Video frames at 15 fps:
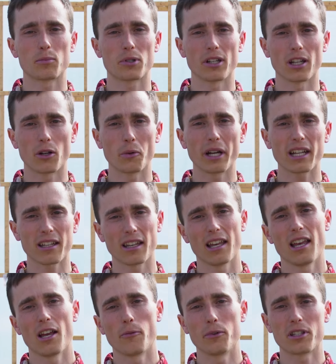pretty quick.
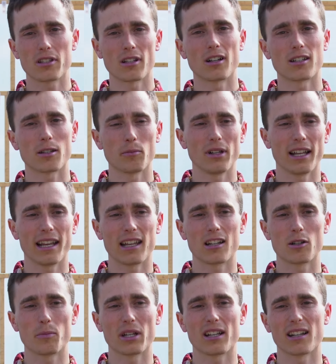We start them
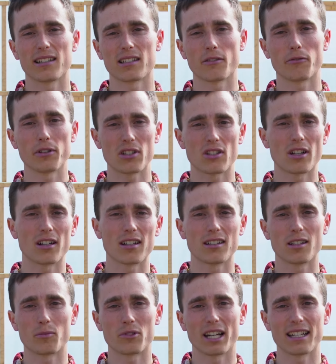later because if we started
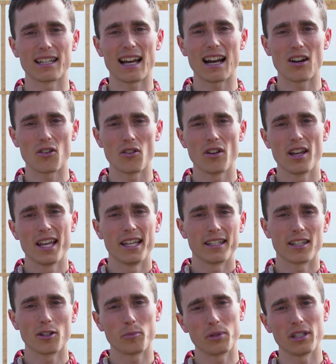them right now,
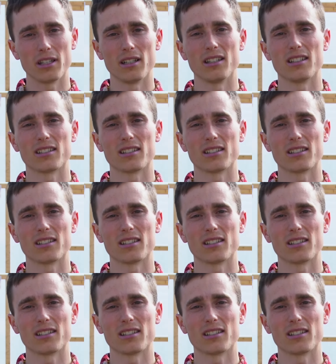they'll be